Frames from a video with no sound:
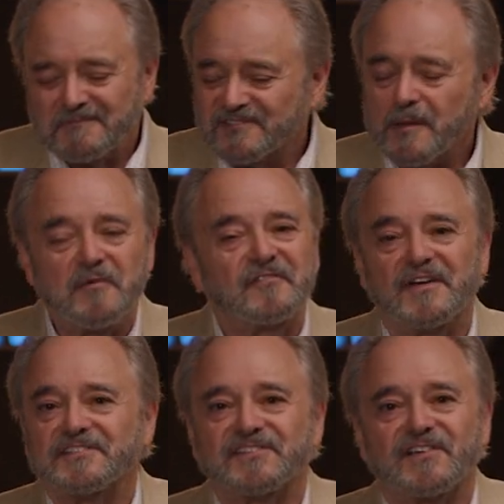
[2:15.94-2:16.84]
Some of
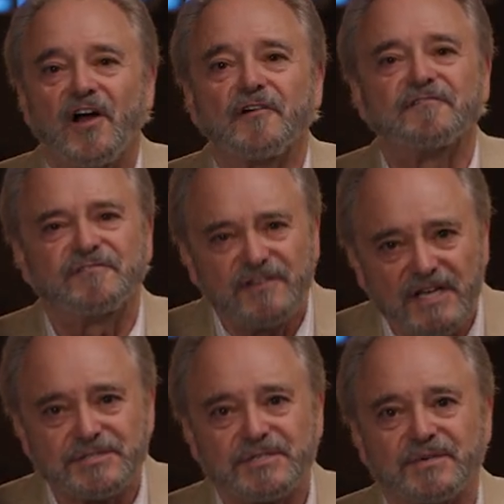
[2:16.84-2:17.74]
us are
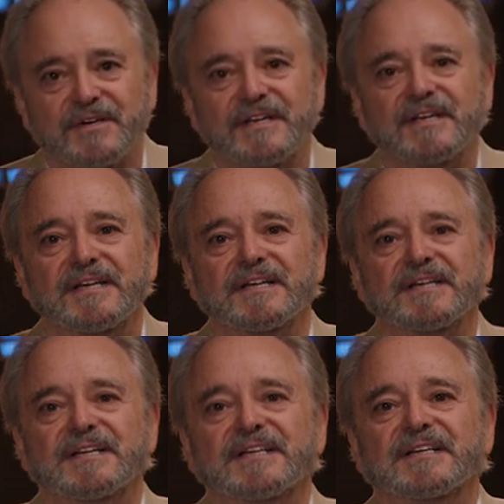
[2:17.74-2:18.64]
flustered
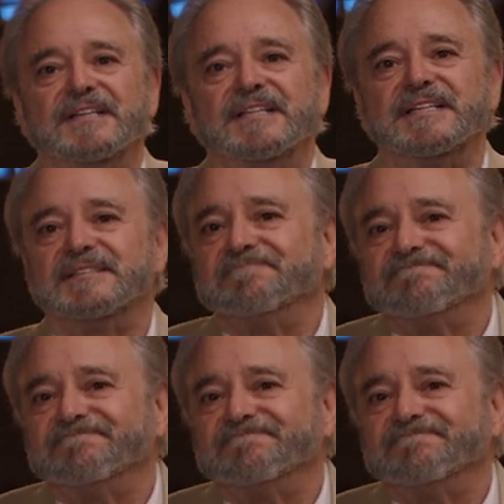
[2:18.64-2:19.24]
that